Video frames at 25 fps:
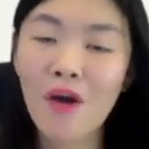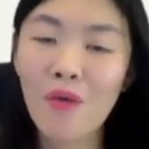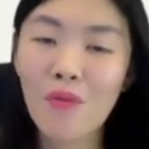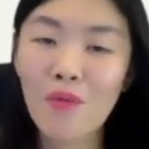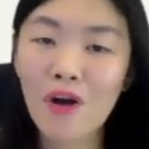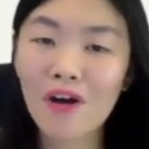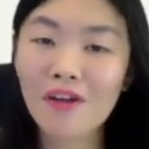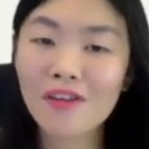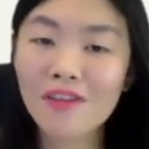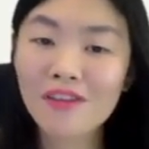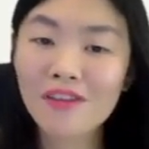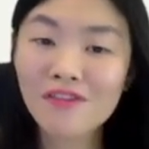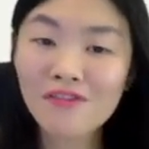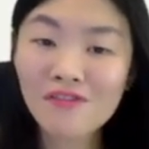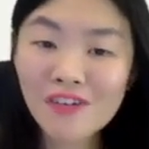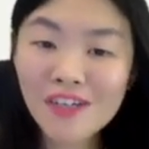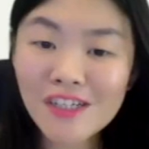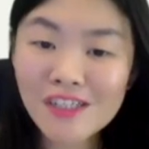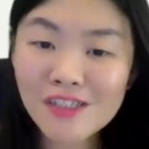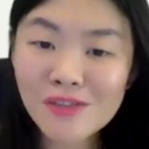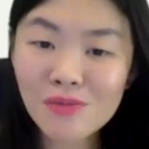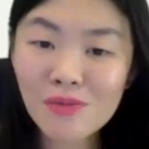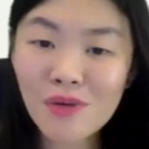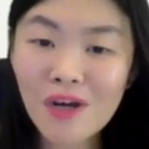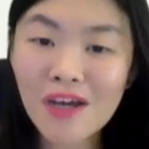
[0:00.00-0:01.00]
Well, the
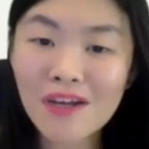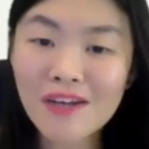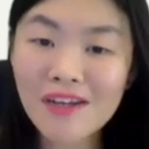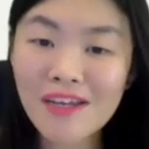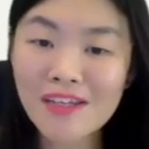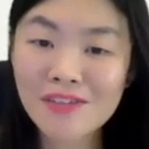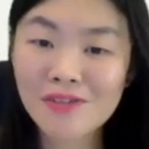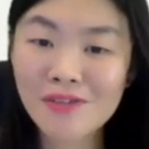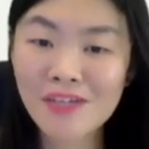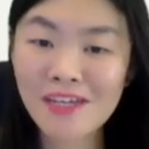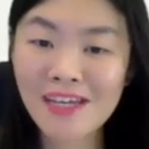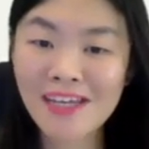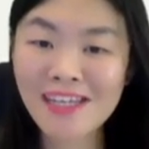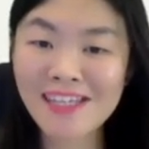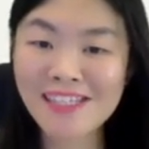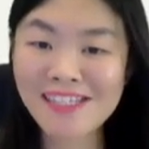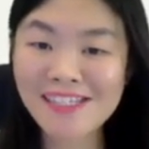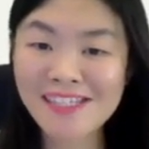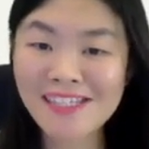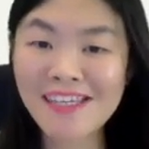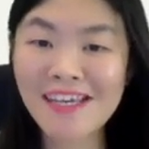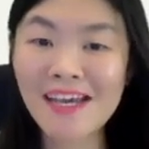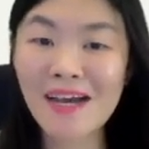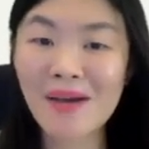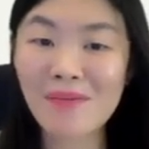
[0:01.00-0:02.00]
first one, as you can
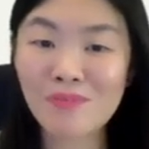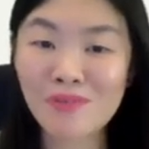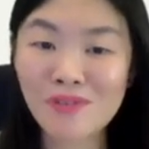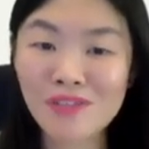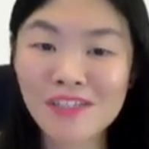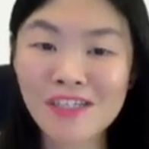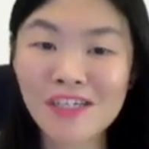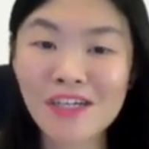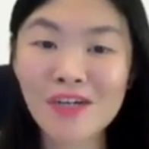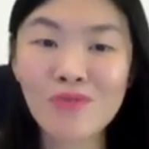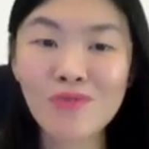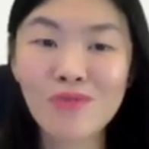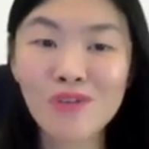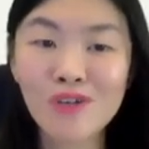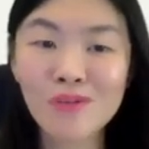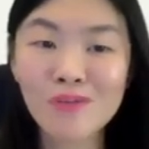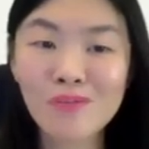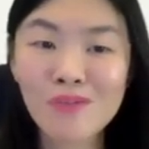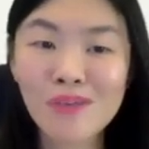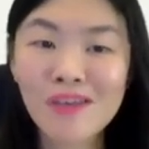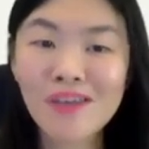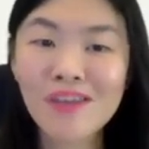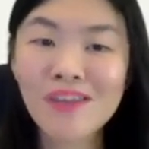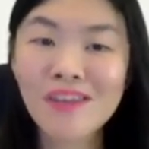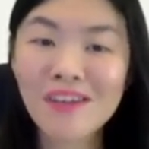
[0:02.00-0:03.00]
see, I put here, will
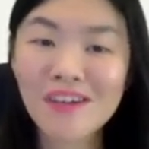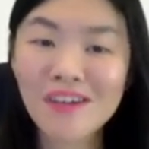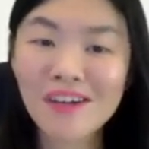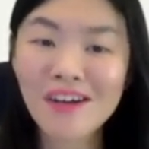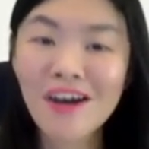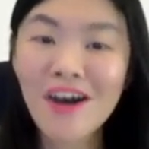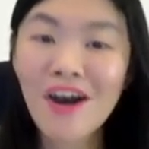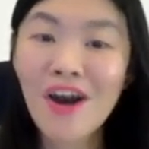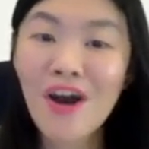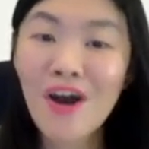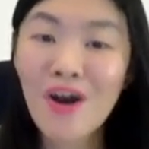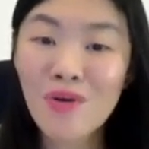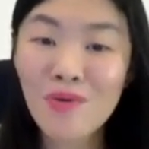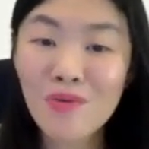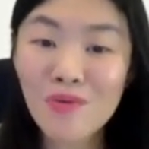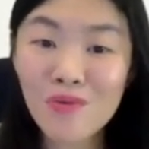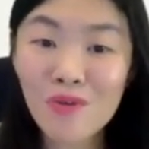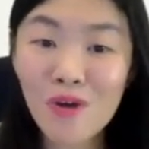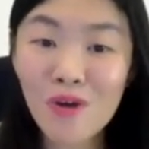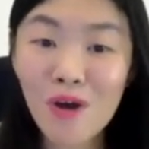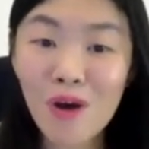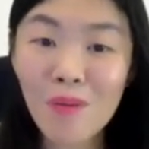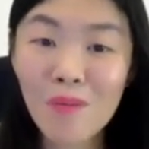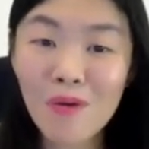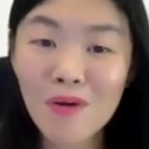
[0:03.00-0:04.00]
be the
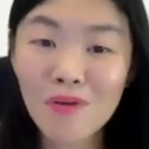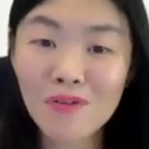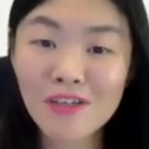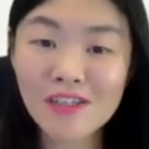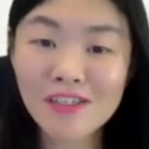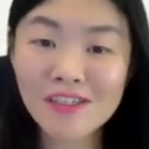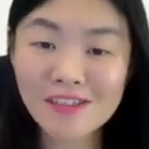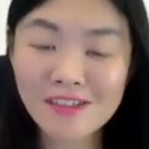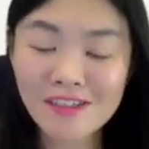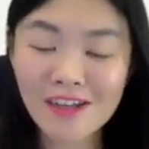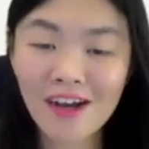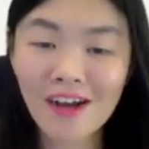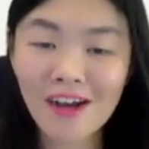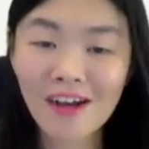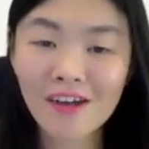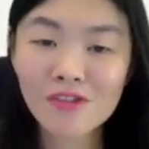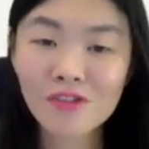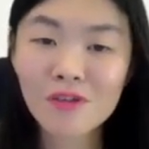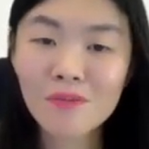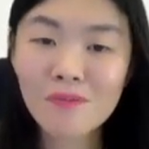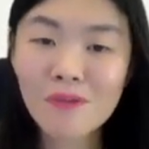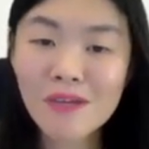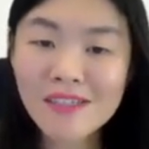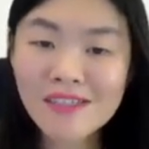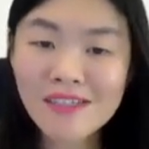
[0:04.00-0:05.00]
robbery star.
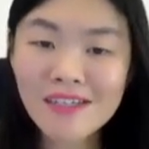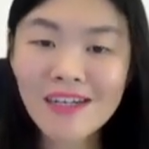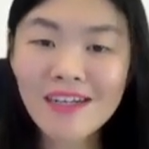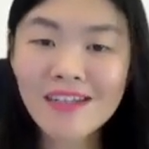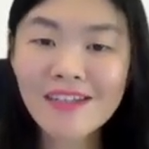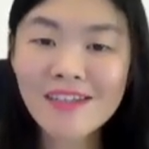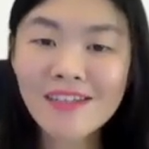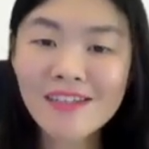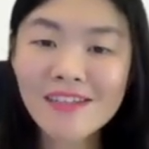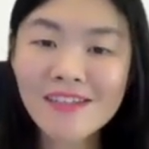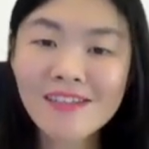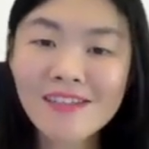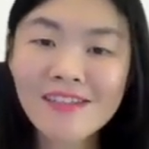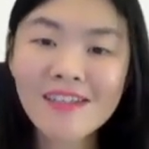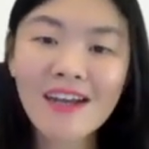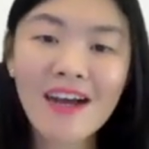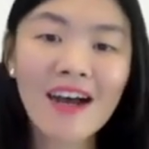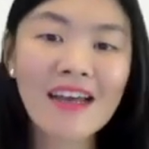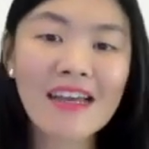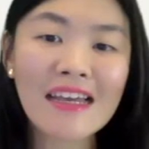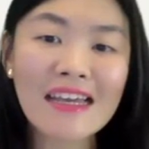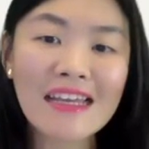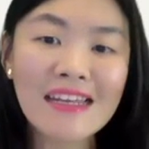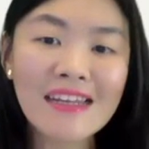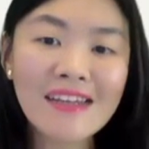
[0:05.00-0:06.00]
So basically, this
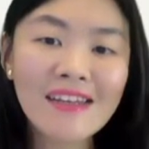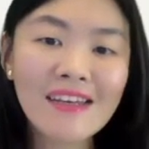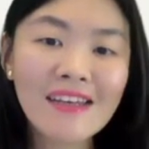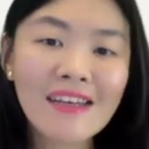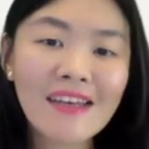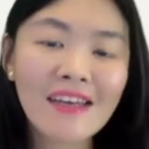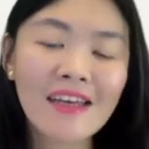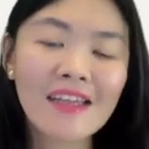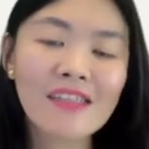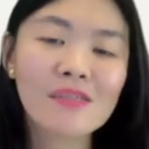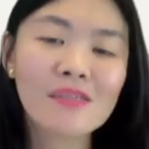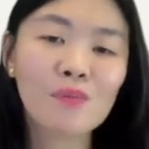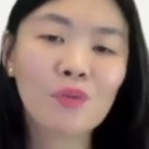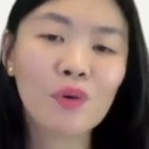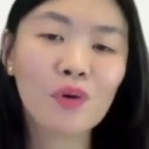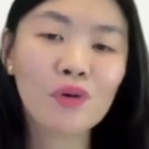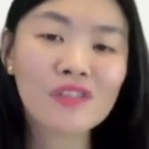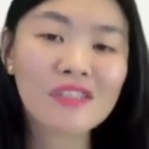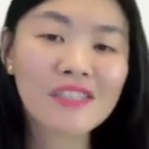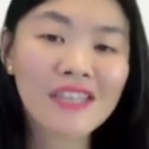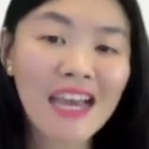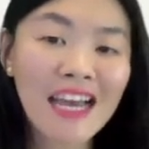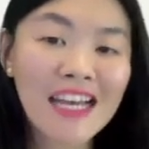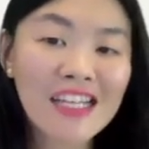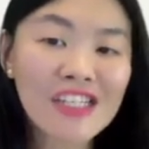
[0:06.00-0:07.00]
star indicates
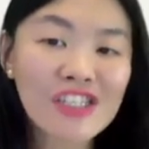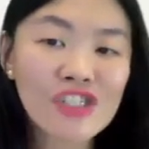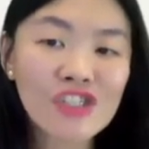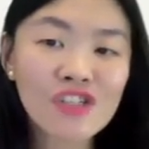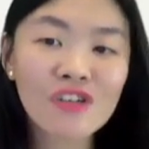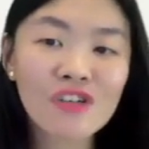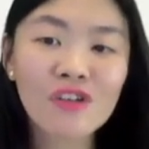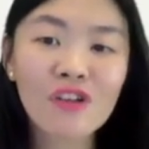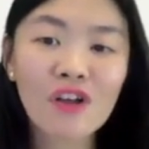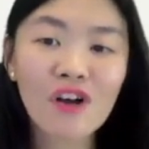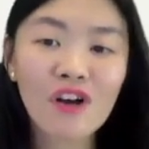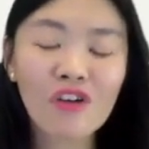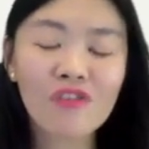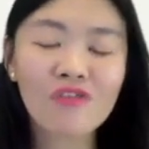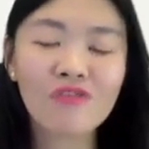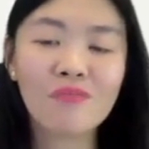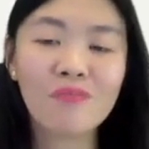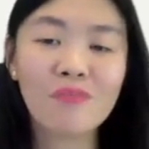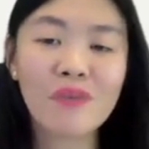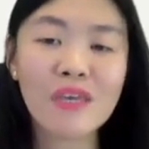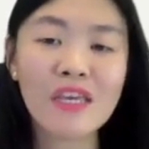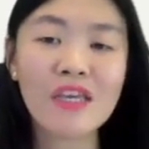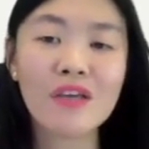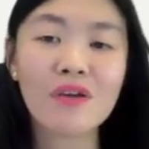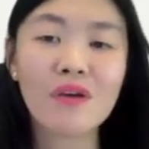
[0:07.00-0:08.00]
potential of
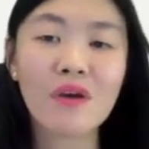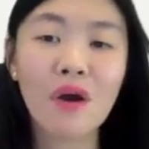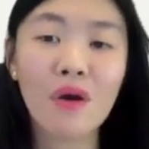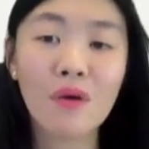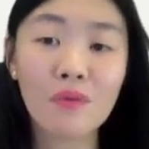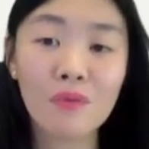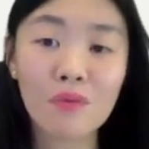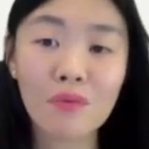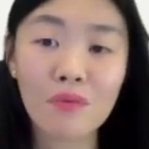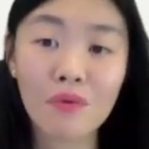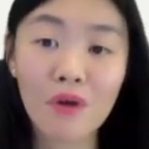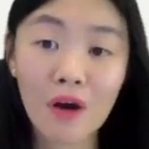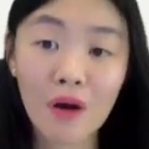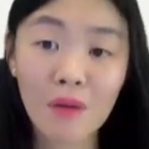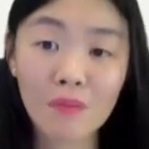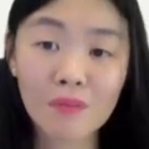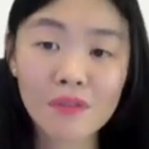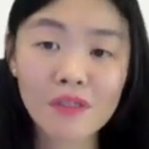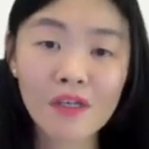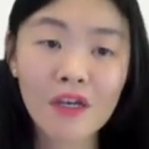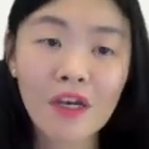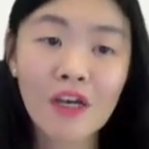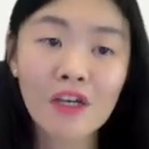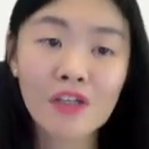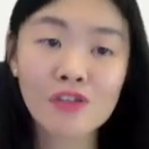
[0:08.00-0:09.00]
being robbed.